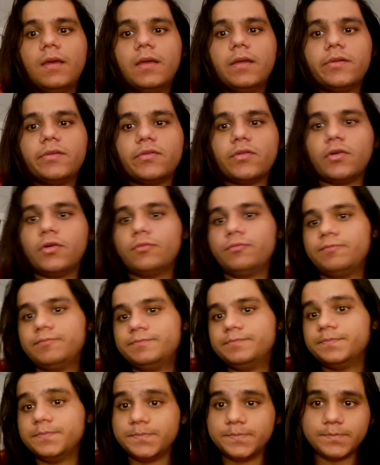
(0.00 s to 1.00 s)
So,
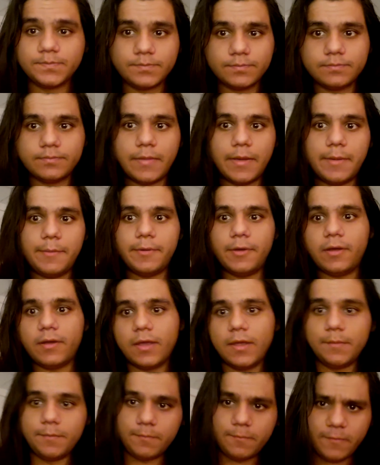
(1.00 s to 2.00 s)
maybe I'll
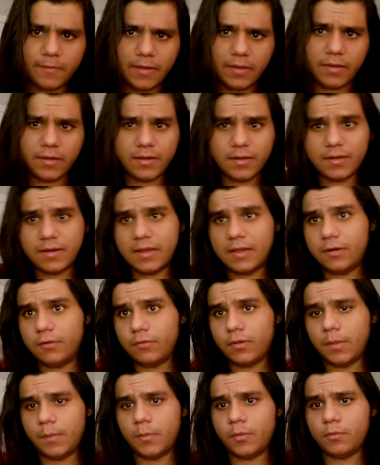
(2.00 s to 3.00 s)
keep failing at
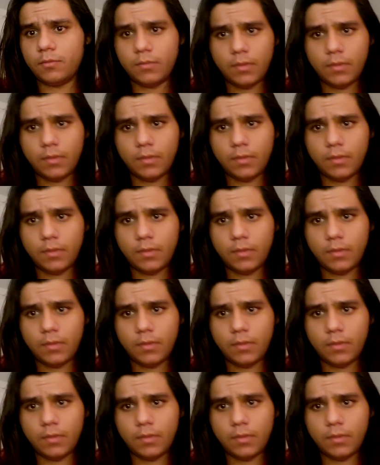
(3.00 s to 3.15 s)
NaNoWriMo.